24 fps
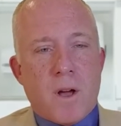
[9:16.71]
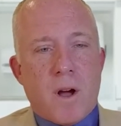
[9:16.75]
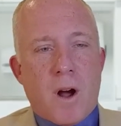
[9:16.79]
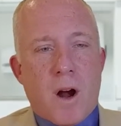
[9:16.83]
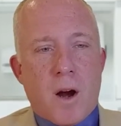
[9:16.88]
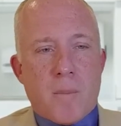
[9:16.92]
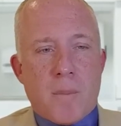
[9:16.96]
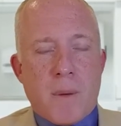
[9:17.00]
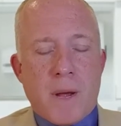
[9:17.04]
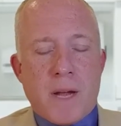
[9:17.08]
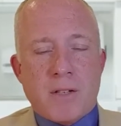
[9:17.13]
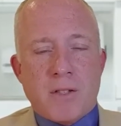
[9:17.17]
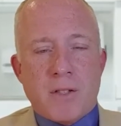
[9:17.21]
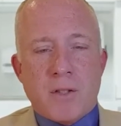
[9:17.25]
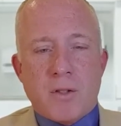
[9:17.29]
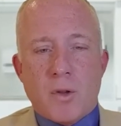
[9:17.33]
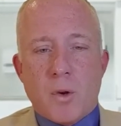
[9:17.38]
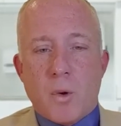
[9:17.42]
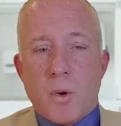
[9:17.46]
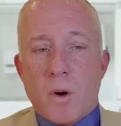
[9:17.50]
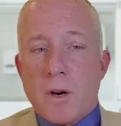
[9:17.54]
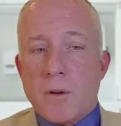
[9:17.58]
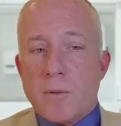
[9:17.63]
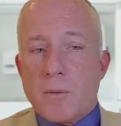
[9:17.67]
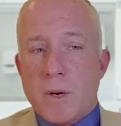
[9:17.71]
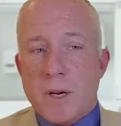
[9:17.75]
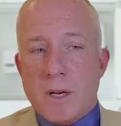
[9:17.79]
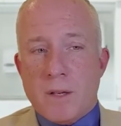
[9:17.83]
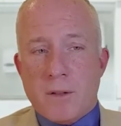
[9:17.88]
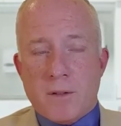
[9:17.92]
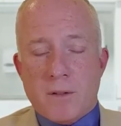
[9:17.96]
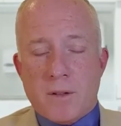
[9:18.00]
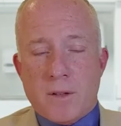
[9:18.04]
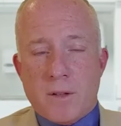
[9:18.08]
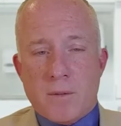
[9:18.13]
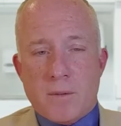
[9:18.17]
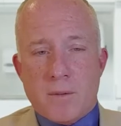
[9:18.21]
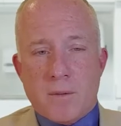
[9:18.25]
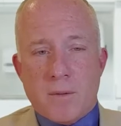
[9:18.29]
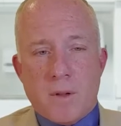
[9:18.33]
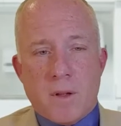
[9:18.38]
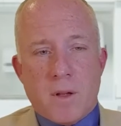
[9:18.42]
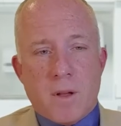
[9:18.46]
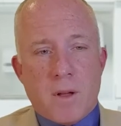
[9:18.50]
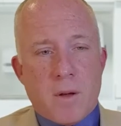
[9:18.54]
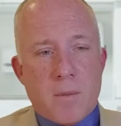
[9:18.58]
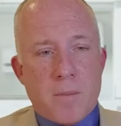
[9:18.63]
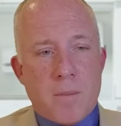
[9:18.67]
Our patients who are at risk
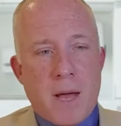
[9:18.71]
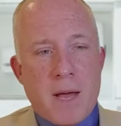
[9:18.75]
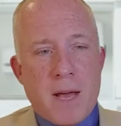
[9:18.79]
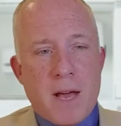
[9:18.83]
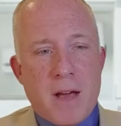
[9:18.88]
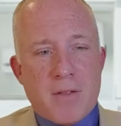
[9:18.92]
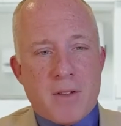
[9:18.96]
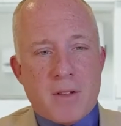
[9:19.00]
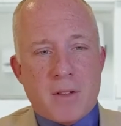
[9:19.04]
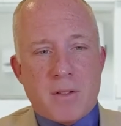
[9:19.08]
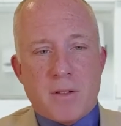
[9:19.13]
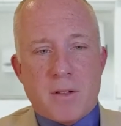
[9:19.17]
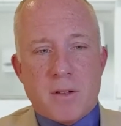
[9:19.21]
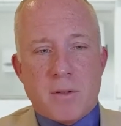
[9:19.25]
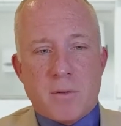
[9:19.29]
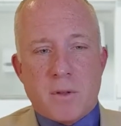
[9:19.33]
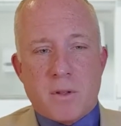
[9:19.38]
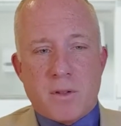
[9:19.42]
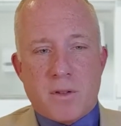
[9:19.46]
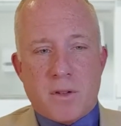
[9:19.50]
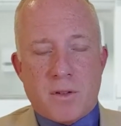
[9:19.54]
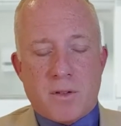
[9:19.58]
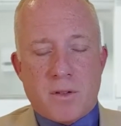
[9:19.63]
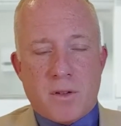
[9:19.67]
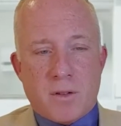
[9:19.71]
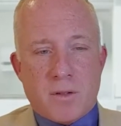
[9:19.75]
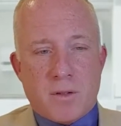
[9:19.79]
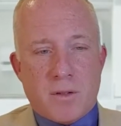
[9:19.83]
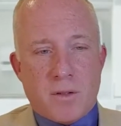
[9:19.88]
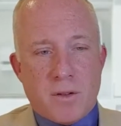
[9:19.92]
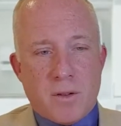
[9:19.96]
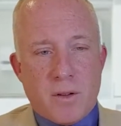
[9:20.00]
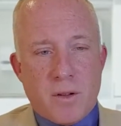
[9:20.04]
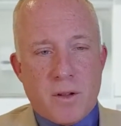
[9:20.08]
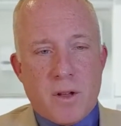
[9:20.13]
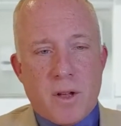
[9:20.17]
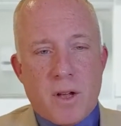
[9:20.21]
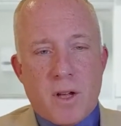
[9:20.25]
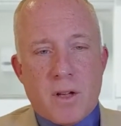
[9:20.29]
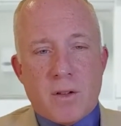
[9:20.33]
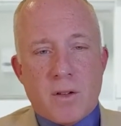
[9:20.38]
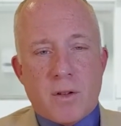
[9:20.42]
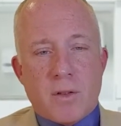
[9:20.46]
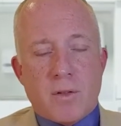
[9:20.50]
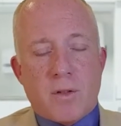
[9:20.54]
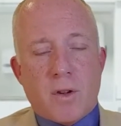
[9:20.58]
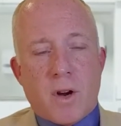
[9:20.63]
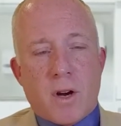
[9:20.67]
may have insulin resistance.
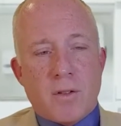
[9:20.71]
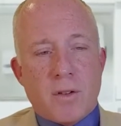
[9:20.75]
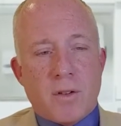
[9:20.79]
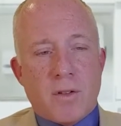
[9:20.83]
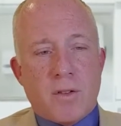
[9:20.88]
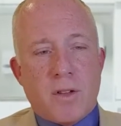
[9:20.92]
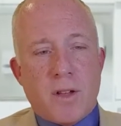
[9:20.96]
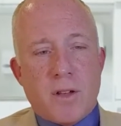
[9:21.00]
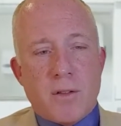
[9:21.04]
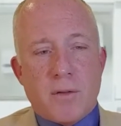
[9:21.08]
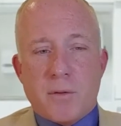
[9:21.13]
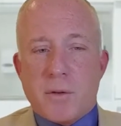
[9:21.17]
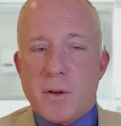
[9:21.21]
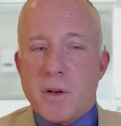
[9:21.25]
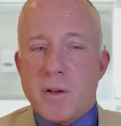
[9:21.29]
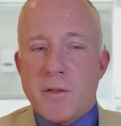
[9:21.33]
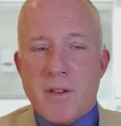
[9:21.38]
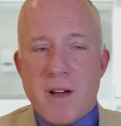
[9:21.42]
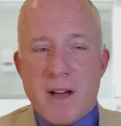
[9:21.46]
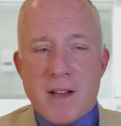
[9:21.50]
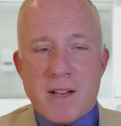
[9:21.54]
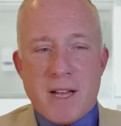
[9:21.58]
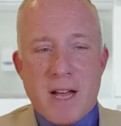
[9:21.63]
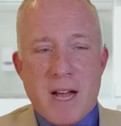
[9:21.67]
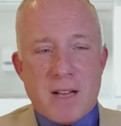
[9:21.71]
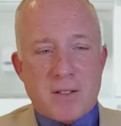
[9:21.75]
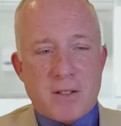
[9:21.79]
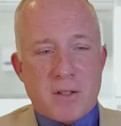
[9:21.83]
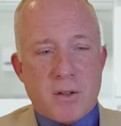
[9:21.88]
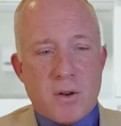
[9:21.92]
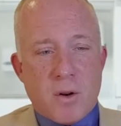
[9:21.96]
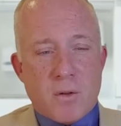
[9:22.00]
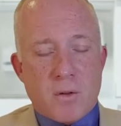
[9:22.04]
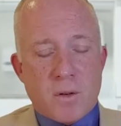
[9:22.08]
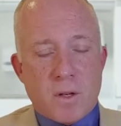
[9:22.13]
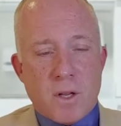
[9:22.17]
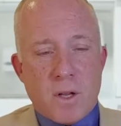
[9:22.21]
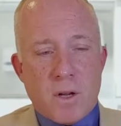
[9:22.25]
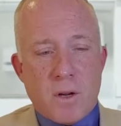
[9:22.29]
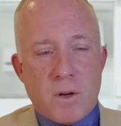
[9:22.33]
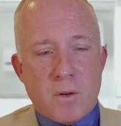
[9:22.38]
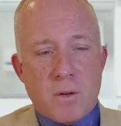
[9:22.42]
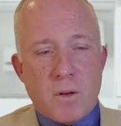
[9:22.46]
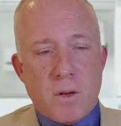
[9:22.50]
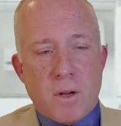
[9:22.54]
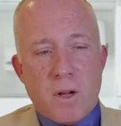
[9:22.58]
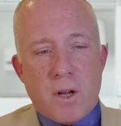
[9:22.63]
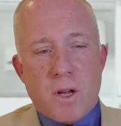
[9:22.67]
You start to see free fatty acid
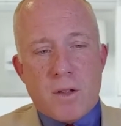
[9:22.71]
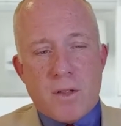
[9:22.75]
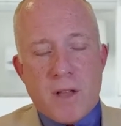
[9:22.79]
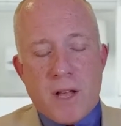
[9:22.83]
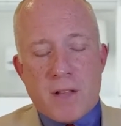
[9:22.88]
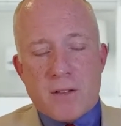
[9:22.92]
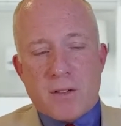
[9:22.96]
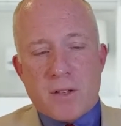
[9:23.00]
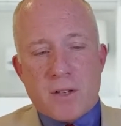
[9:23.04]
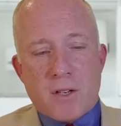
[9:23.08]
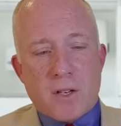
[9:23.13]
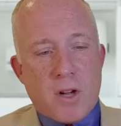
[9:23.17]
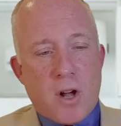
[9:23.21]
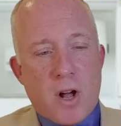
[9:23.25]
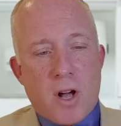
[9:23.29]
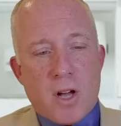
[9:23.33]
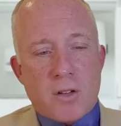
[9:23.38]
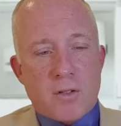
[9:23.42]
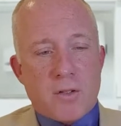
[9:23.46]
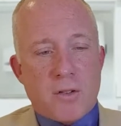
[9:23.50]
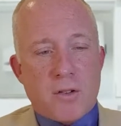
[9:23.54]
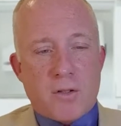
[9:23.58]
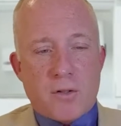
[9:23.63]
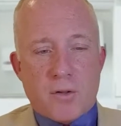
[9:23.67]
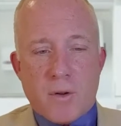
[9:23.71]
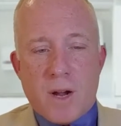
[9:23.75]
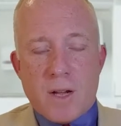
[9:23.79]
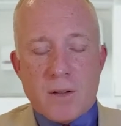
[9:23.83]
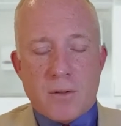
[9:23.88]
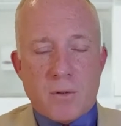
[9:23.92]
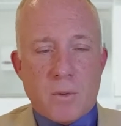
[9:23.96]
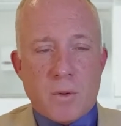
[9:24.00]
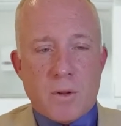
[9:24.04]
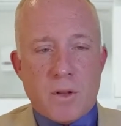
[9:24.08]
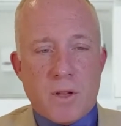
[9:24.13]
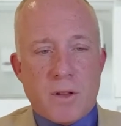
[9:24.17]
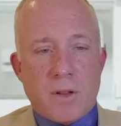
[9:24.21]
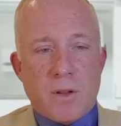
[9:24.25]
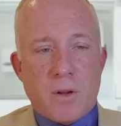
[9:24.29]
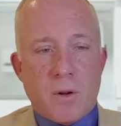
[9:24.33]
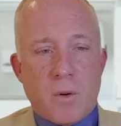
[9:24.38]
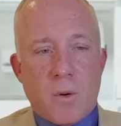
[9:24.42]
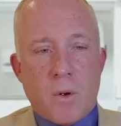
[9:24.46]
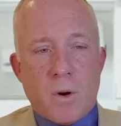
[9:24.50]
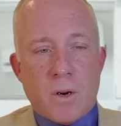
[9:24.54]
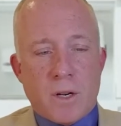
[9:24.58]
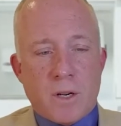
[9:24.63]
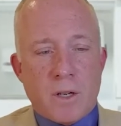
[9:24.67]
overload. That's going to cause stress within the
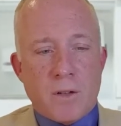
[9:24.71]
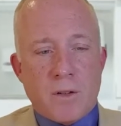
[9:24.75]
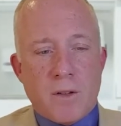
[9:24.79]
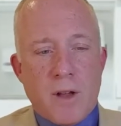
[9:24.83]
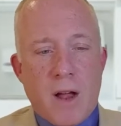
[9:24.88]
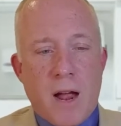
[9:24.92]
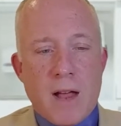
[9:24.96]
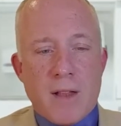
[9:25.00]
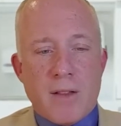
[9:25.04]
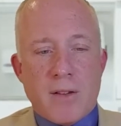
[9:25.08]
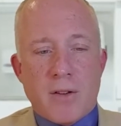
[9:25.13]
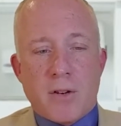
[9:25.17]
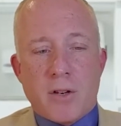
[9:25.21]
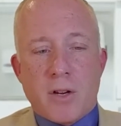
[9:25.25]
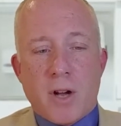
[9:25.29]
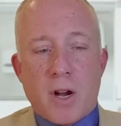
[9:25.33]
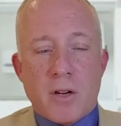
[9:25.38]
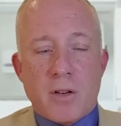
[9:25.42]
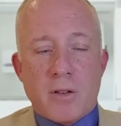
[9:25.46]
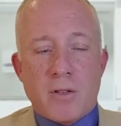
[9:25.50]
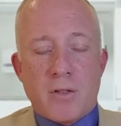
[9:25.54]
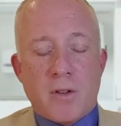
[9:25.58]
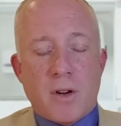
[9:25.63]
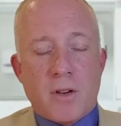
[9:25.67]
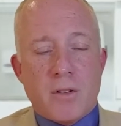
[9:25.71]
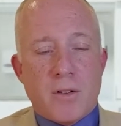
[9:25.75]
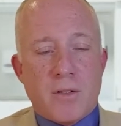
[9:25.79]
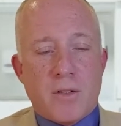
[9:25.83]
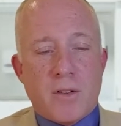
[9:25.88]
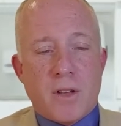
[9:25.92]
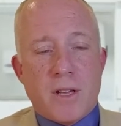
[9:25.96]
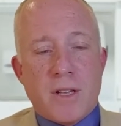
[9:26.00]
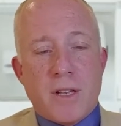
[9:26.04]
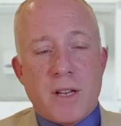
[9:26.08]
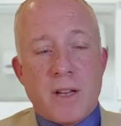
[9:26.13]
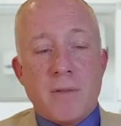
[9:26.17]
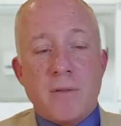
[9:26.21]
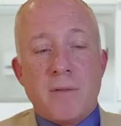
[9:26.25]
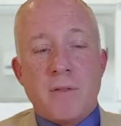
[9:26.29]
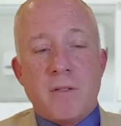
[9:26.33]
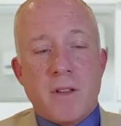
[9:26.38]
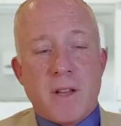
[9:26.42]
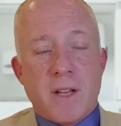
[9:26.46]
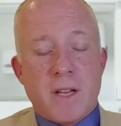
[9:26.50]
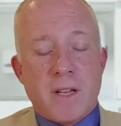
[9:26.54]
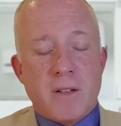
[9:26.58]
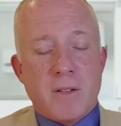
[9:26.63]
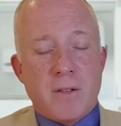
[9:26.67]
organs, and you're going to start to see an,
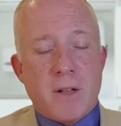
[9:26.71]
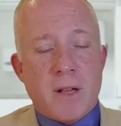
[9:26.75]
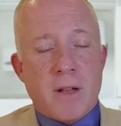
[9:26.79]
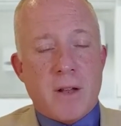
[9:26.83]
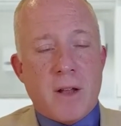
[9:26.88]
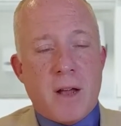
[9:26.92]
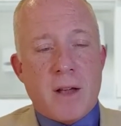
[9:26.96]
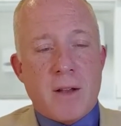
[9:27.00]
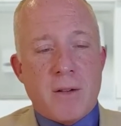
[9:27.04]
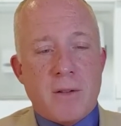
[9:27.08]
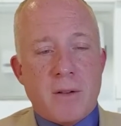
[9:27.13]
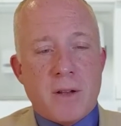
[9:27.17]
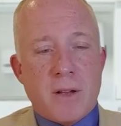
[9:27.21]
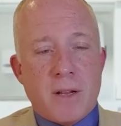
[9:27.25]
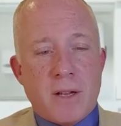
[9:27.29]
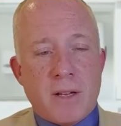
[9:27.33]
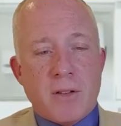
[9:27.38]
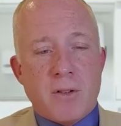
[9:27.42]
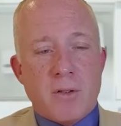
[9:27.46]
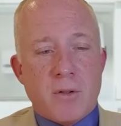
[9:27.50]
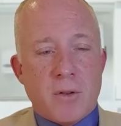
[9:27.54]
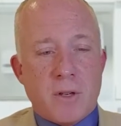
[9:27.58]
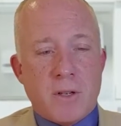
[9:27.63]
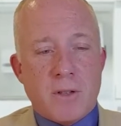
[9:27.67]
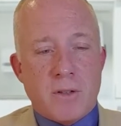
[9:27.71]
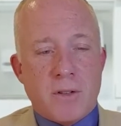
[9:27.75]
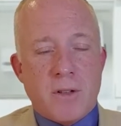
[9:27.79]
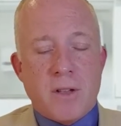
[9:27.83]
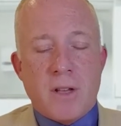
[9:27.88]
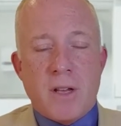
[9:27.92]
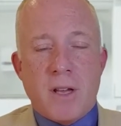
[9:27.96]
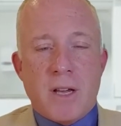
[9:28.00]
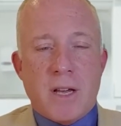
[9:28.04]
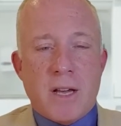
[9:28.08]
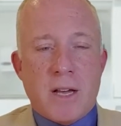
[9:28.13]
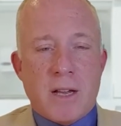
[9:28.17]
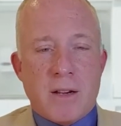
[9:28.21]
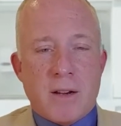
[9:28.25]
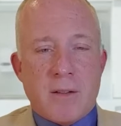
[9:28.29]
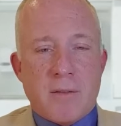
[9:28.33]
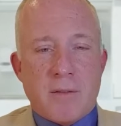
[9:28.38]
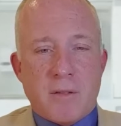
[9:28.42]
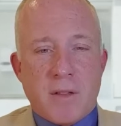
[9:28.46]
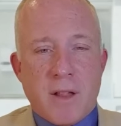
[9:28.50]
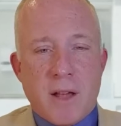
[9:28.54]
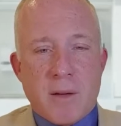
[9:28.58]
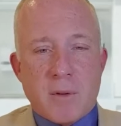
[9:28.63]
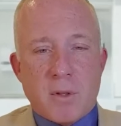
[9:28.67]
an increase in
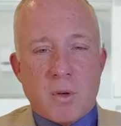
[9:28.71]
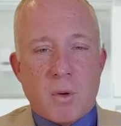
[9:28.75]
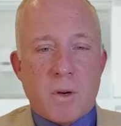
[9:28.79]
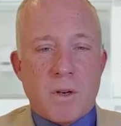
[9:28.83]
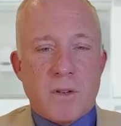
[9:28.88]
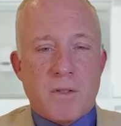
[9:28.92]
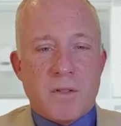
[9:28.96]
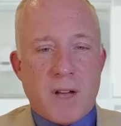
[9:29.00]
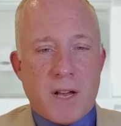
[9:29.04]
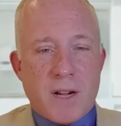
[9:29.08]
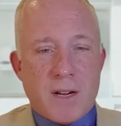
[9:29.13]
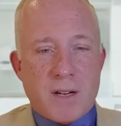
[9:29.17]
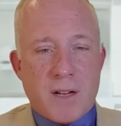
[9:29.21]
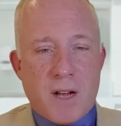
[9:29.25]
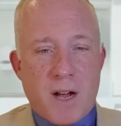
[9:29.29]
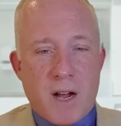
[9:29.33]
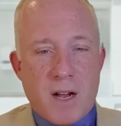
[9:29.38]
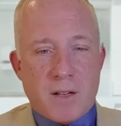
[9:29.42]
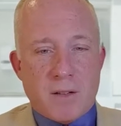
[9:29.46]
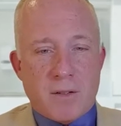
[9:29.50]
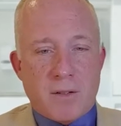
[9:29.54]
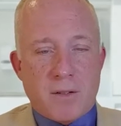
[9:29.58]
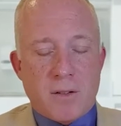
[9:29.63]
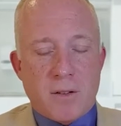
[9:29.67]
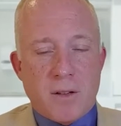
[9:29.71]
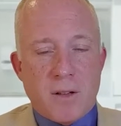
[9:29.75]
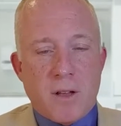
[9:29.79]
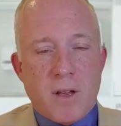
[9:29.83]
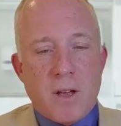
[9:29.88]
inflammatory cytokines.